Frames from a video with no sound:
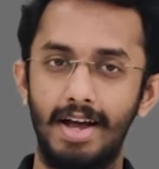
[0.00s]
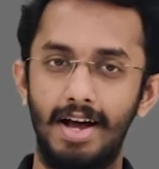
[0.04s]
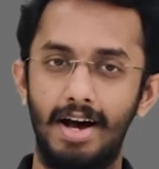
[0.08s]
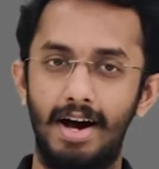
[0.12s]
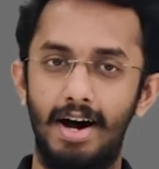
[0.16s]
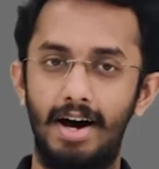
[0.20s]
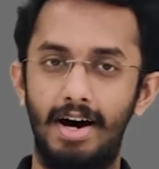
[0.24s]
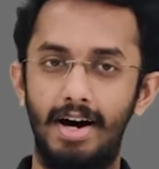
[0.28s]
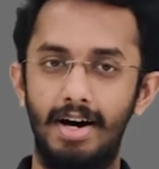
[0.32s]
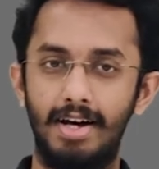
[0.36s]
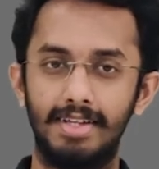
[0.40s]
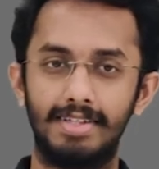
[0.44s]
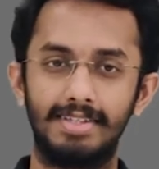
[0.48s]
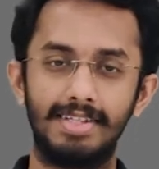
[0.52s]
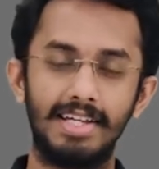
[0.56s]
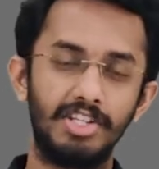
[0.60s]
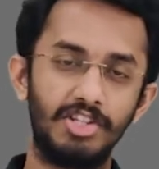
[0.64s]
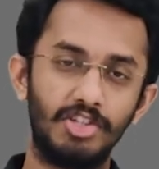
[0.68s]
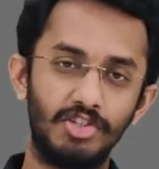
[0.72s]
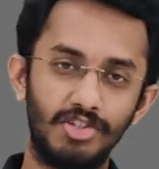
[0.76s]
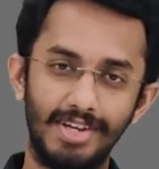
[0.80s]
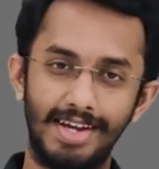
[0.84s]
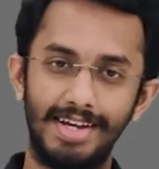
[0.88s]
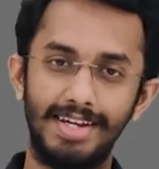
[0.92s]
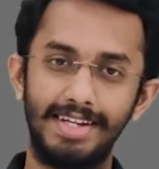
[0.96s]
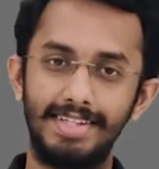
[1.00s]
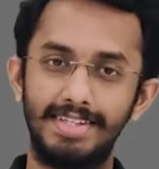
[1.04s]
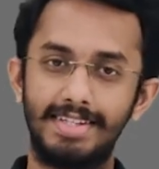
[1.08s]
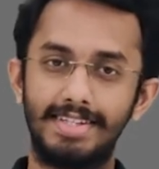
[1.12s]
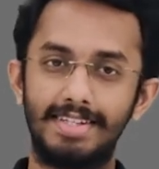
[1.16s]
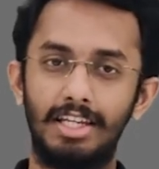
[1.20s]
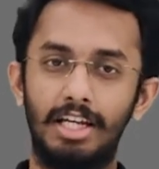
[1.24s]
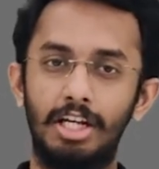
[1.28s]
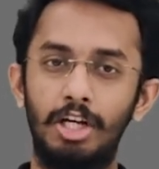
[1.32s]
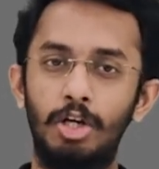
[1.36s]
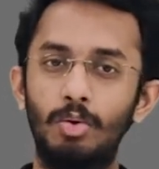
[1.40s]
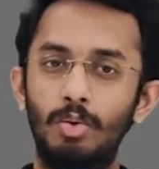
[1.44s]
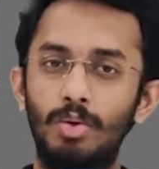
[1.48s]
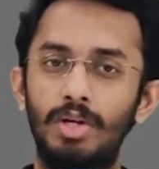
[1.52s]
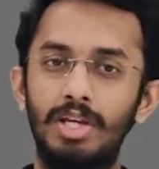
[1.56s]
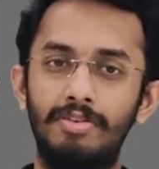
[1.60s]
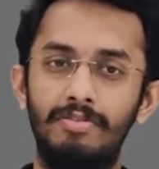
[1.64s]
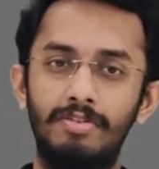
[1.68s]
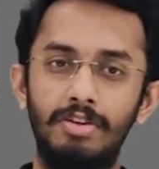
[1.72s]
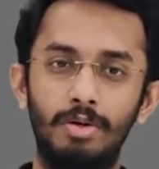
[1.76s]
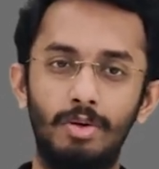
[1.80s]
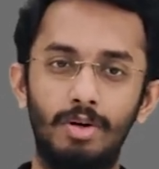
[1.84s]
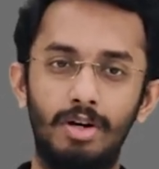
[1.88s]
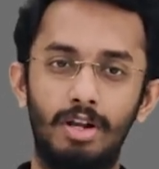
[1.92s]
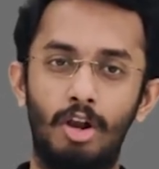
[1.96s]
Such sites do give
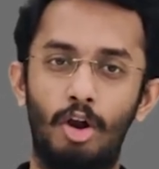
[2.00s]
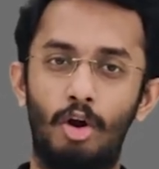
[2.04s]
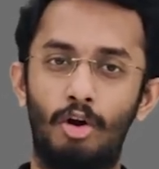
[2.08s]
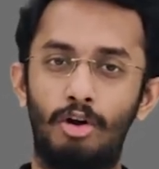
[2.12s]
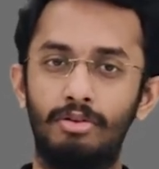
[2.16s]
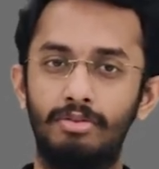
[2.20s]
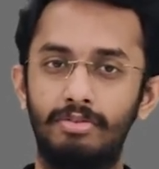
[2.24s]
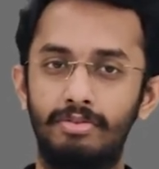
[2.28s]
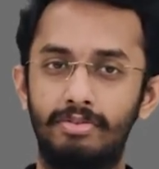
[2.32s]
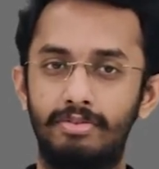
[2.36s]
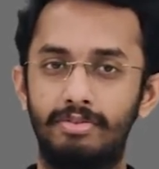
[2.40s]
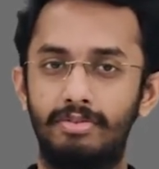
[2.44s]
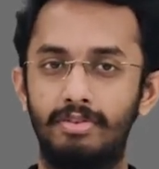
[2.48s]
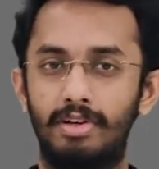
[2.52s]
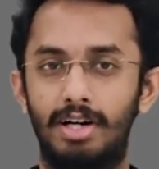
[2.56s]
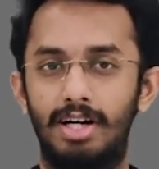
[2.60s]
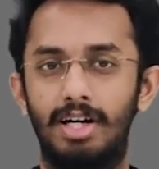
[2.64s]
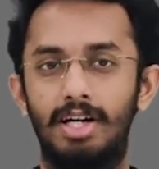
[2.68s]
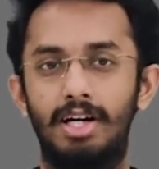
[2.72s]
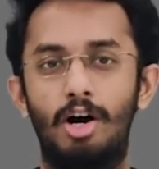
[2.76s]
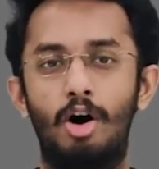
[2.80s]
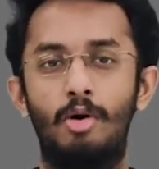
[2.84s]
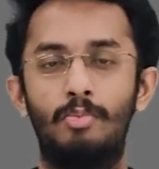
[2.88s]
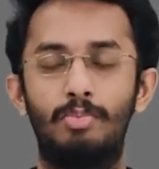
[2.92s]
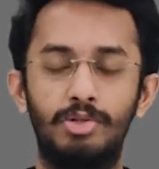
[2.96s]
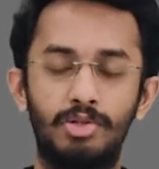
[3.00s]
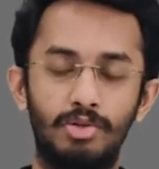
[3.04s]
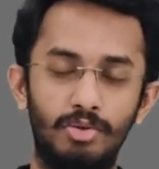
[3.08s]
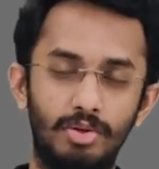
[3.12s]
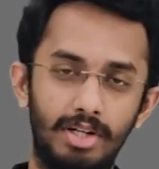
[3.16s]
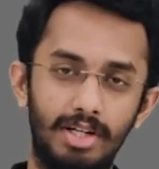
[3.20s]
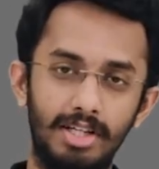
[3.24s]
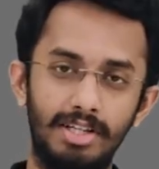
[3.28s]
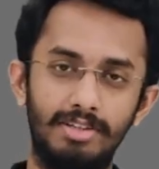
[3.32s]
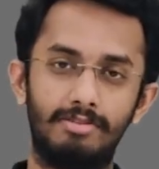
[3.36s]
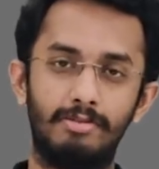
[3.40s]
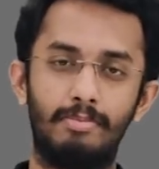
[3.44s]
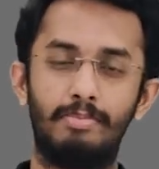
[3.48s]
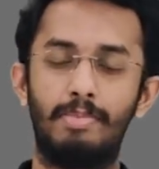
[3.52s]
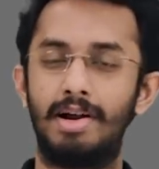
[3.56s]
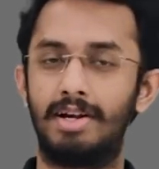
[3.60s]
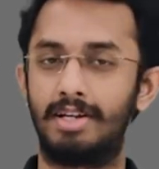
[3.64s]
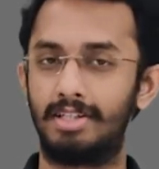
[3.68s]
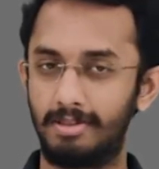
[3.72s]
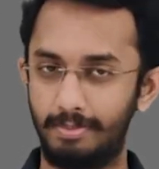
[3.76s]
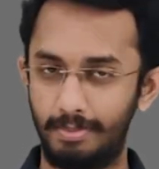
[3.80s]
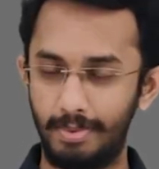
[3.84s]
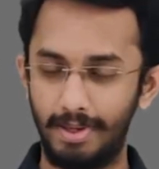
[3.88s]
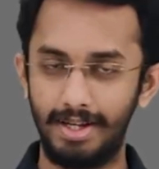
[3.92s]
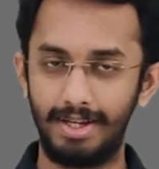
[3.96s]
you a lot of opportunities for
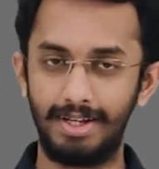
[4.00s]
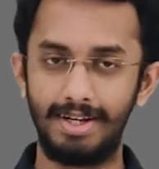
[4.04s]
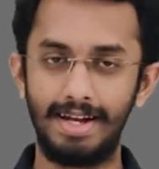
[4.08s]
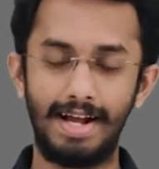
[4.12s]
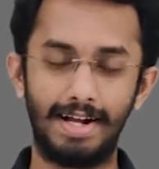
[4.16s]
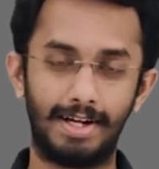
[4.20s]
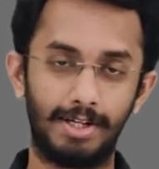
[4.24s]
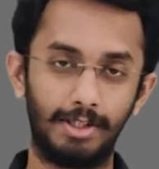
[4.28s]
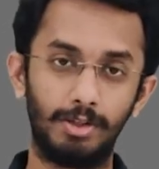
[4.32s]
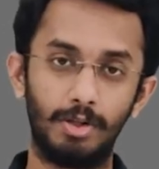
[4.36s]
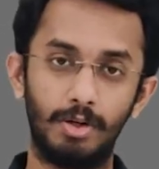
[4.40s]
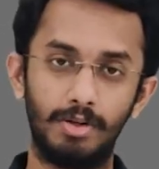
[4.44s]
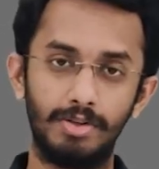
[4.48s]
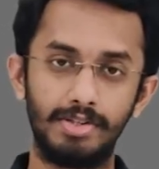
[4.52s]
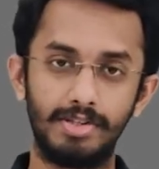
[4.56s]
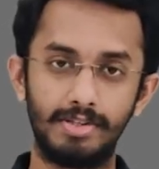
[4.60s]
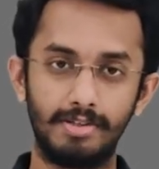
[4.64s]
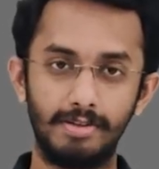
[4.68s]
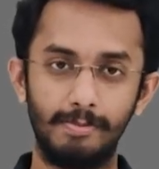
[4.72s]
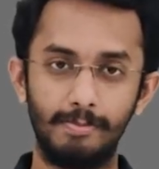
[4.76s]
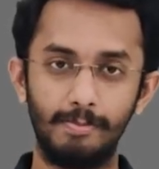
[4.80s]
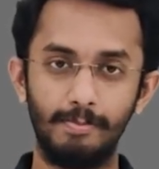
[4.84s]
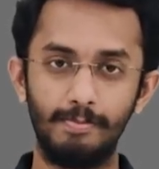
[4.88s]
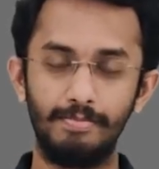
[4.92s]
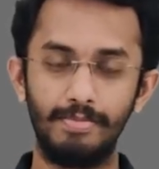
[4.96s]
participating in hackathons,